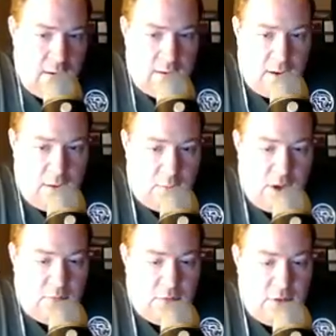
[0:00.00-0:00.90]
Now,
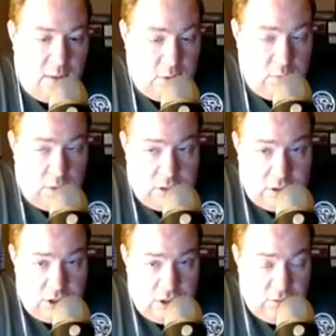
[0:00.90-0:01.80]
unblockable damage means
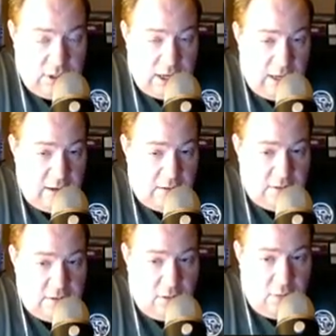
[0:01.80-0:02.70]
the shields cannot
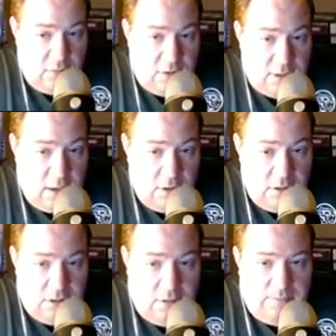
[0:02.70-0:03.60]
soak up this
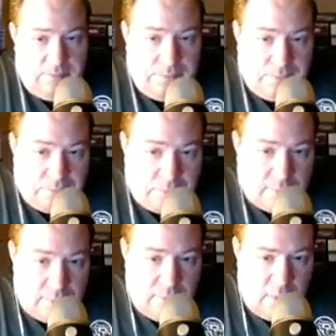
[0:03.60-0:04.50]
damage.
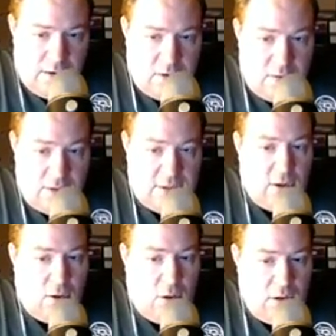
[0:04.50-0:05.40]
So this is
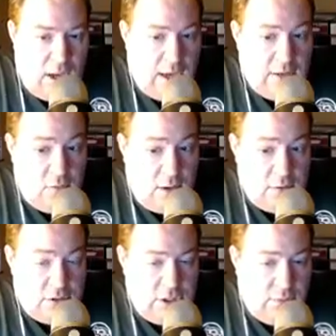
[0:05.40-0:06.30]
a card that gets
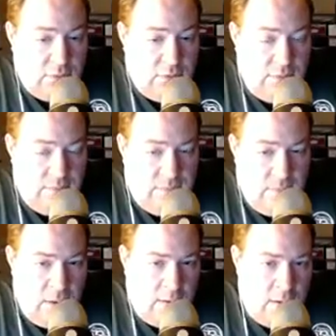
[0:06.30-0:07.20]
around shields.
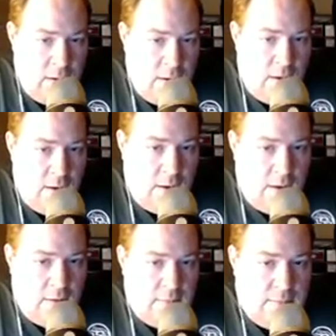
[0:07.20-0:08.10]

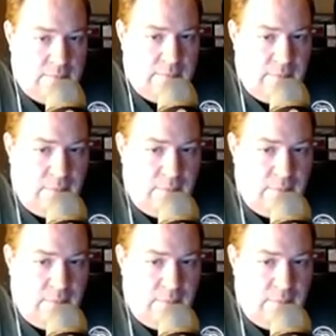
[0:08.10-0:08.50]
I